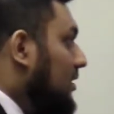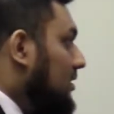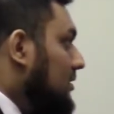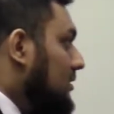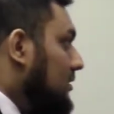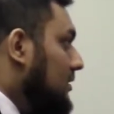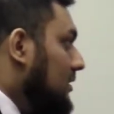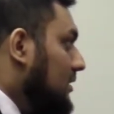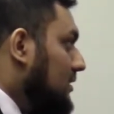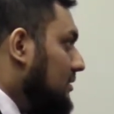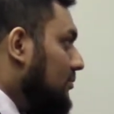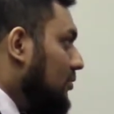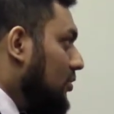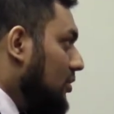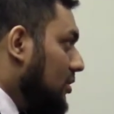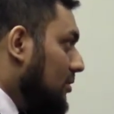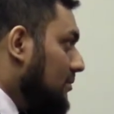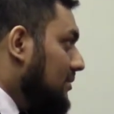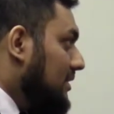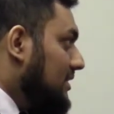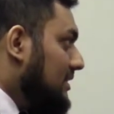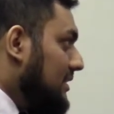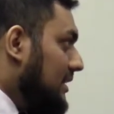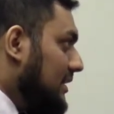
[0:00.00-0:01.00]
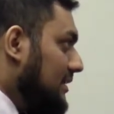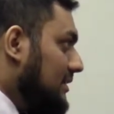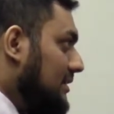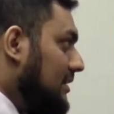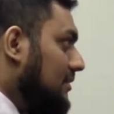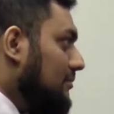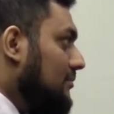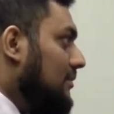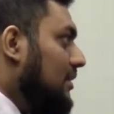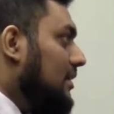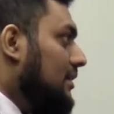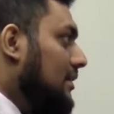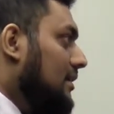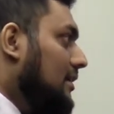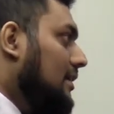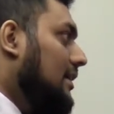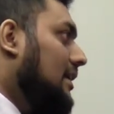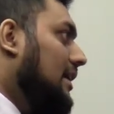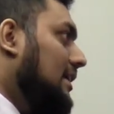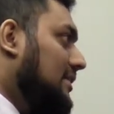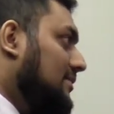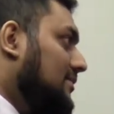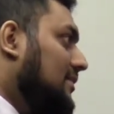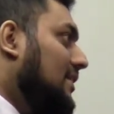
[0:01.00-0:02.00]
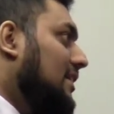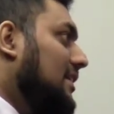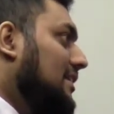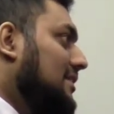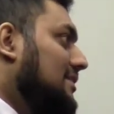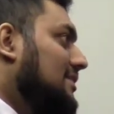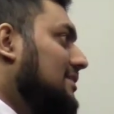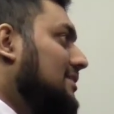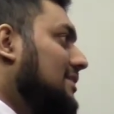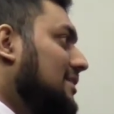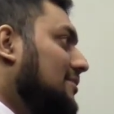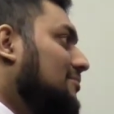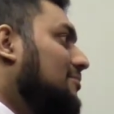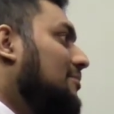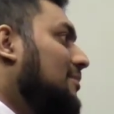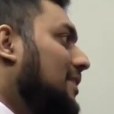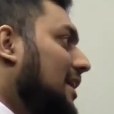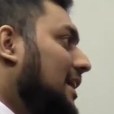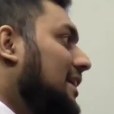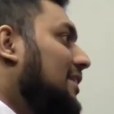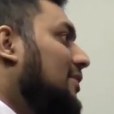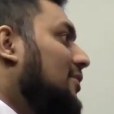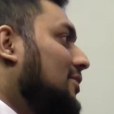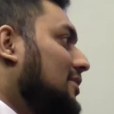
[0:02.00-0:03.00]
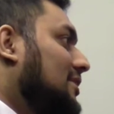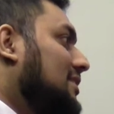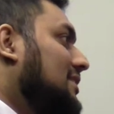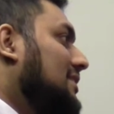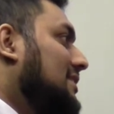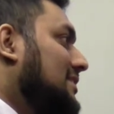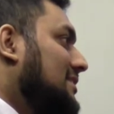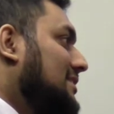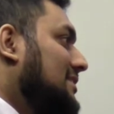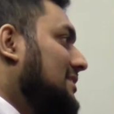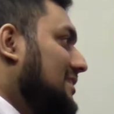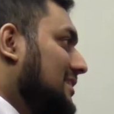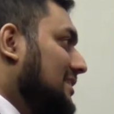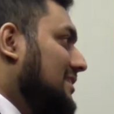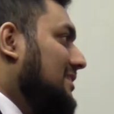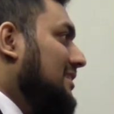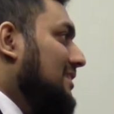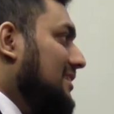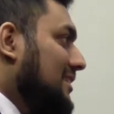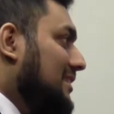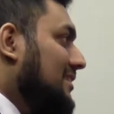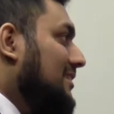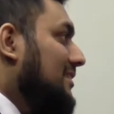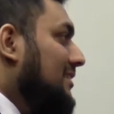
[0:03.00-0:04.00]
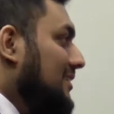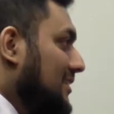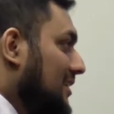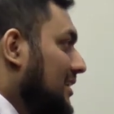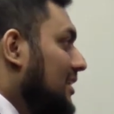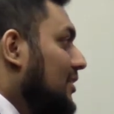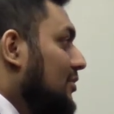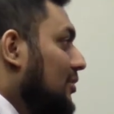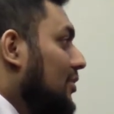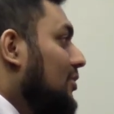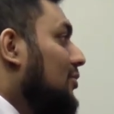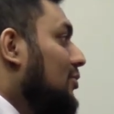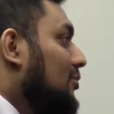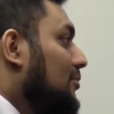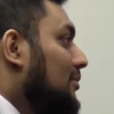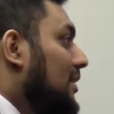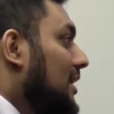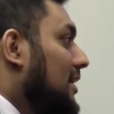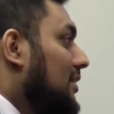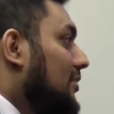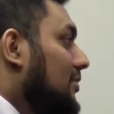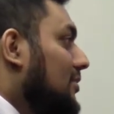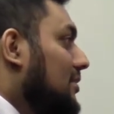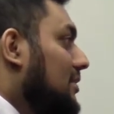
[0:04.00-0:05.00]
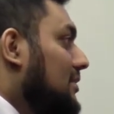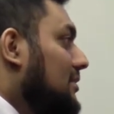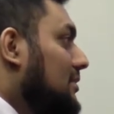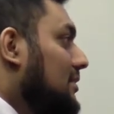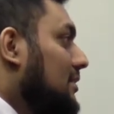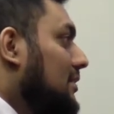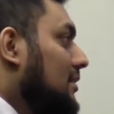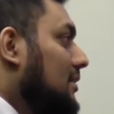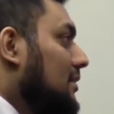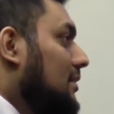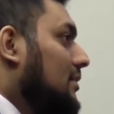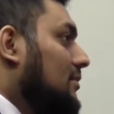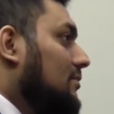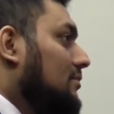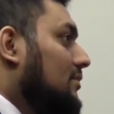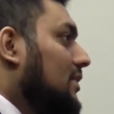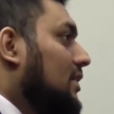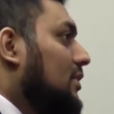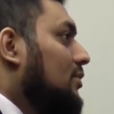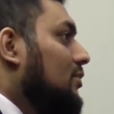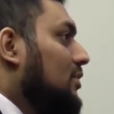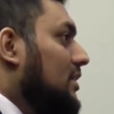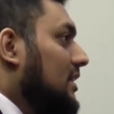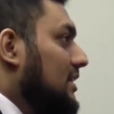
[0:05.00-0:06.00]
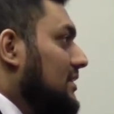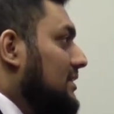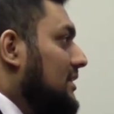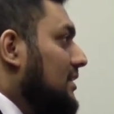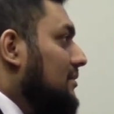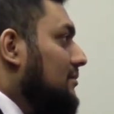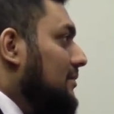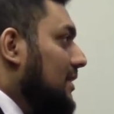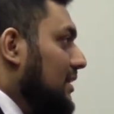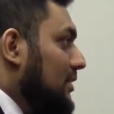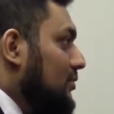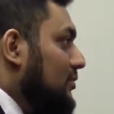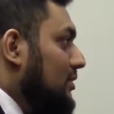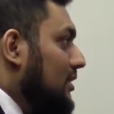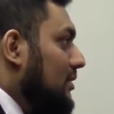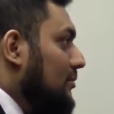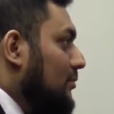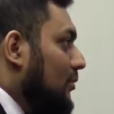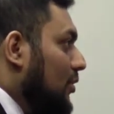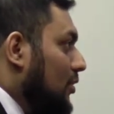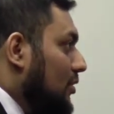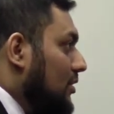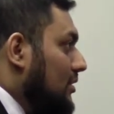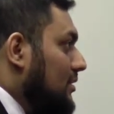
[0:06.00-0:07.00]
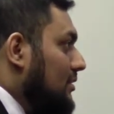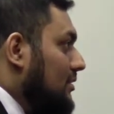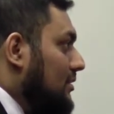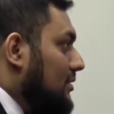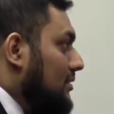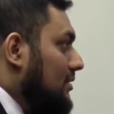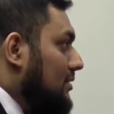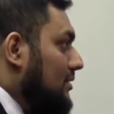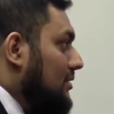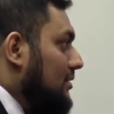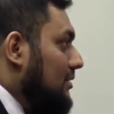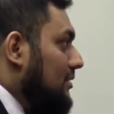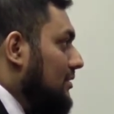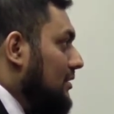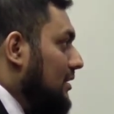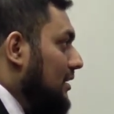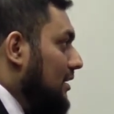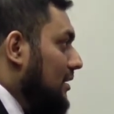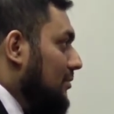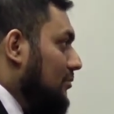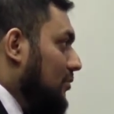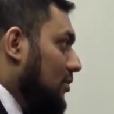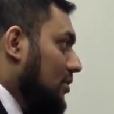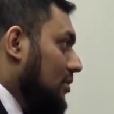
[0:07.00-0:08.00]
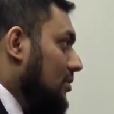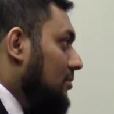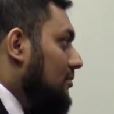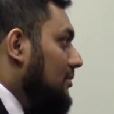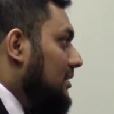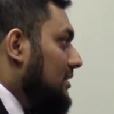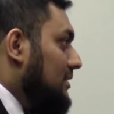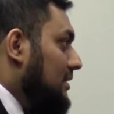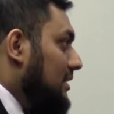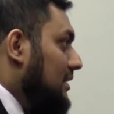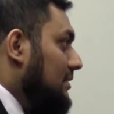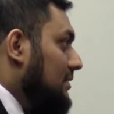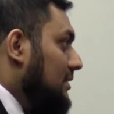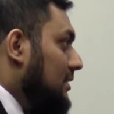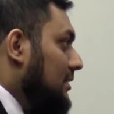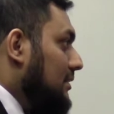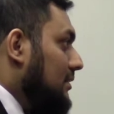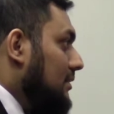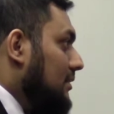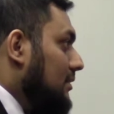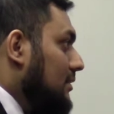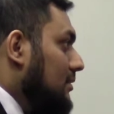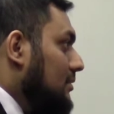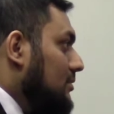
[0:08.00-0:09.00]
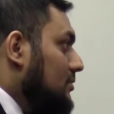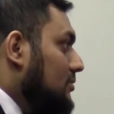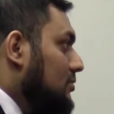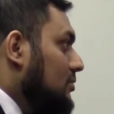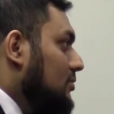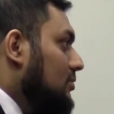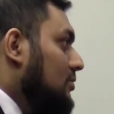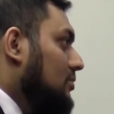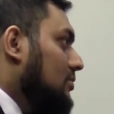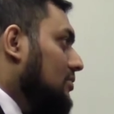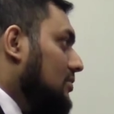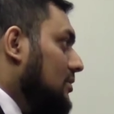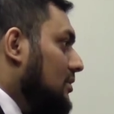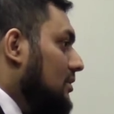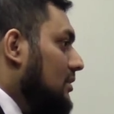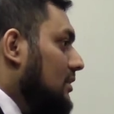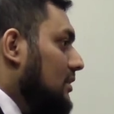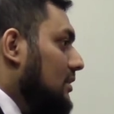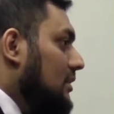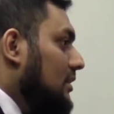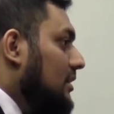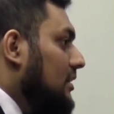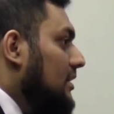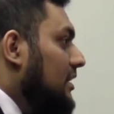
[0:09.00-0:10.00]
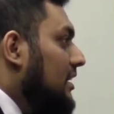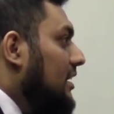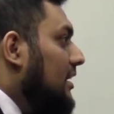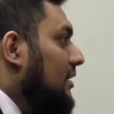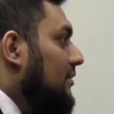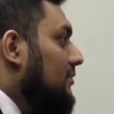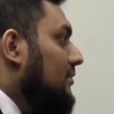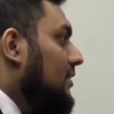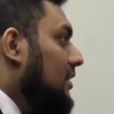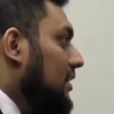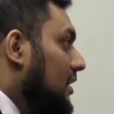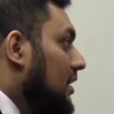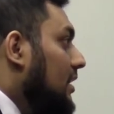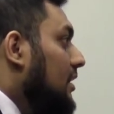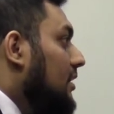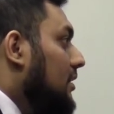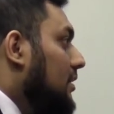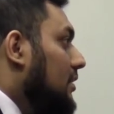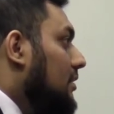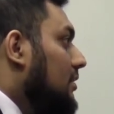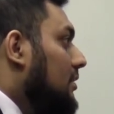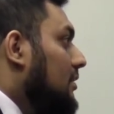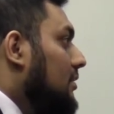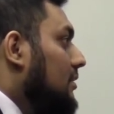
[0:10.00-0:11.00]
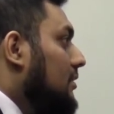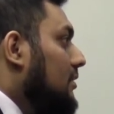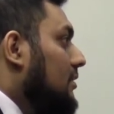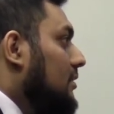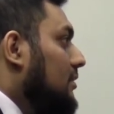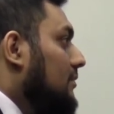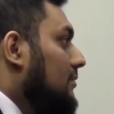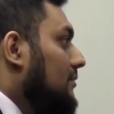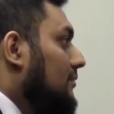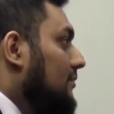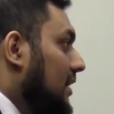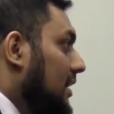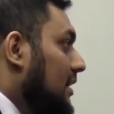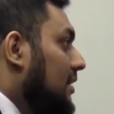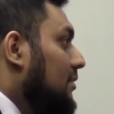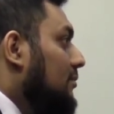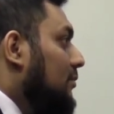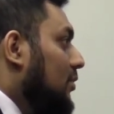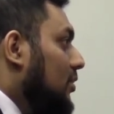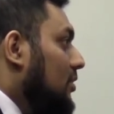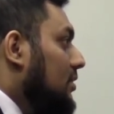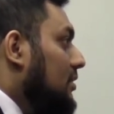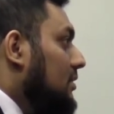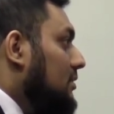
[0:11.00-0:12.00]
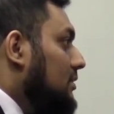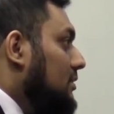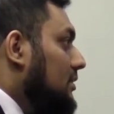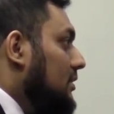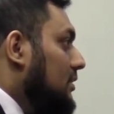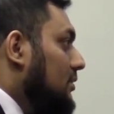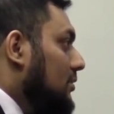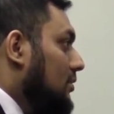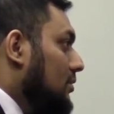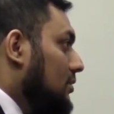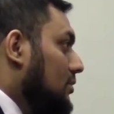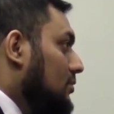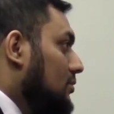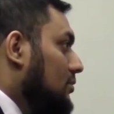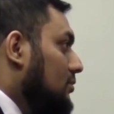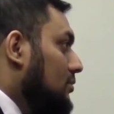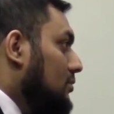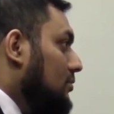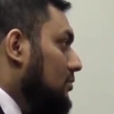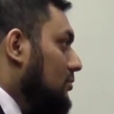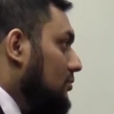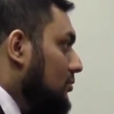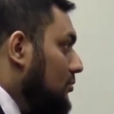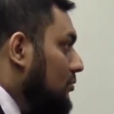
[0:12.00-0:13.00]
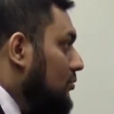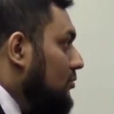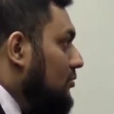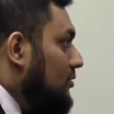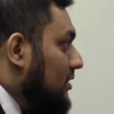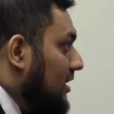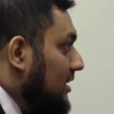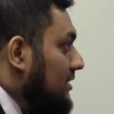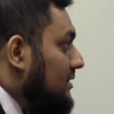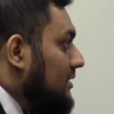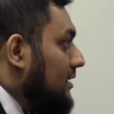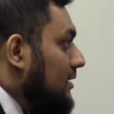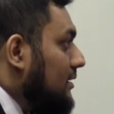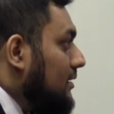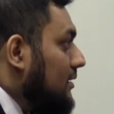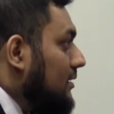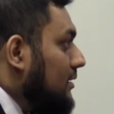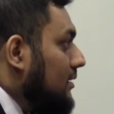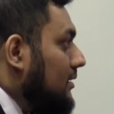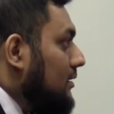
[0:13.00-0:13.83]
much this model-based testing, but as far as my knowledge is, according to my knowledge, we do testing by using models in model-based testing. So in the end, we need valid models in order to do testing.